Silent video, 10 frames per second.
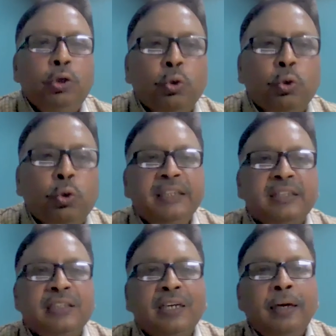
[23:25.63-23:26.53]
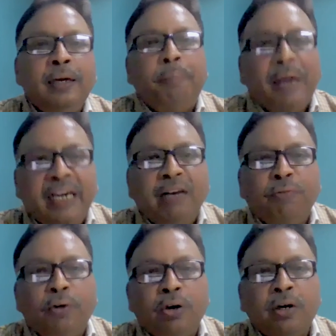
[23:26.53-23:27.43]
Ukraine, who is
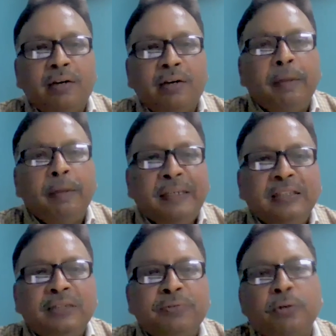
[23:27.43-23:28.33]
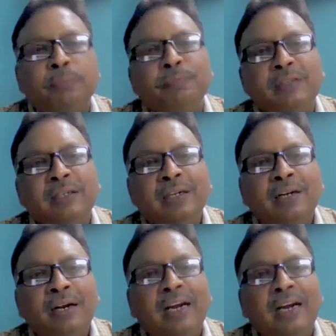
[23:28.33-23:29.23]
begging for weapons from
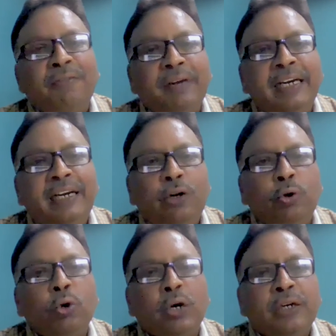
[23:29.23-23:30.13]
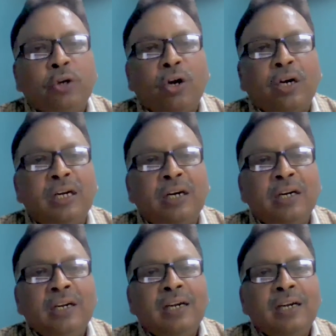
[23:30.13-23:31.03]
every nook and corner
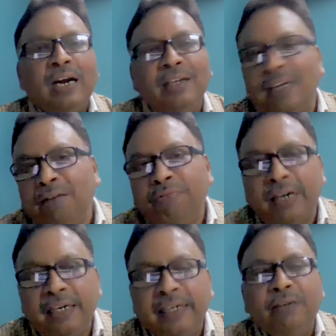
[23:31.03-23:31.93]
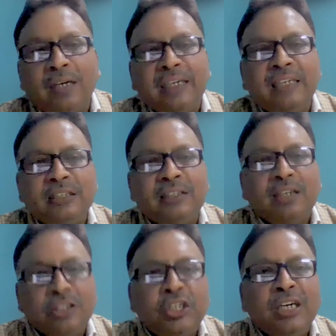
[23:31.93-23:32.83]
and then fighting against
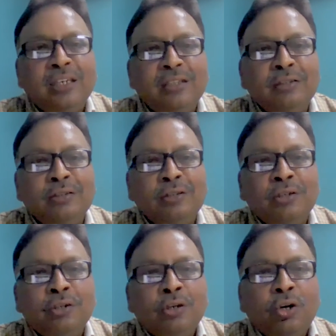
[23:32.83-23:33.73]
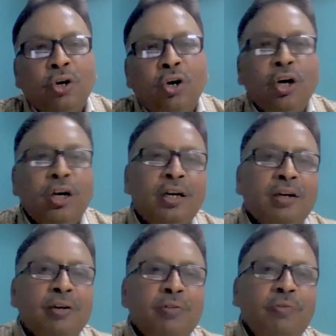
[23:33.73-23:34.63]
Russia? Or
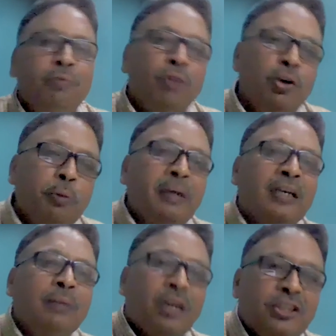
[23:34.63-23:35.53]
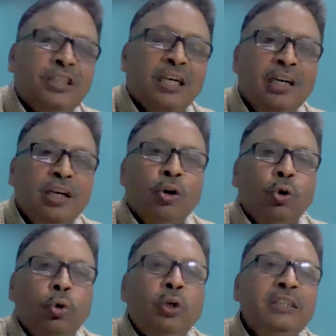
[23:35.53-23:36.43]
we want to become Russia,
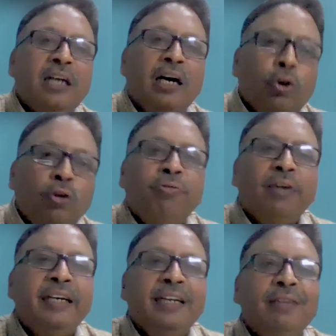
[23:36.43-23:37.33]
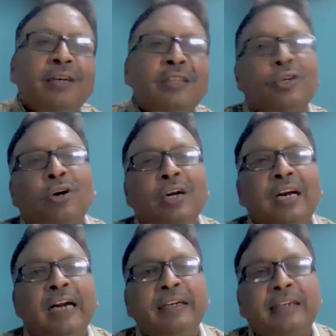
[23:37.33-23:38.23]
who is alone fighting with
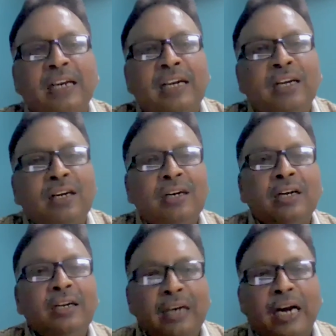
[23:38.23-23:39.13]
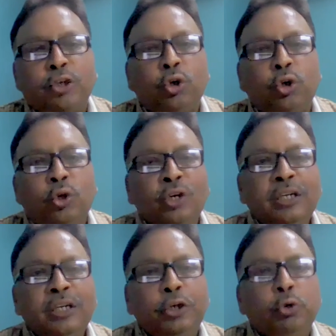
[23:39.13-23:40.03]
entire NATO,
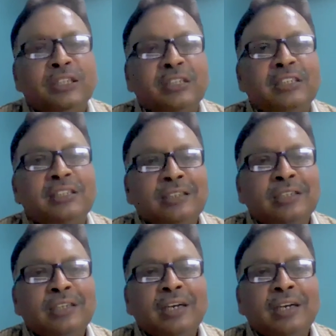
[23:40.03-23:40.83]
US,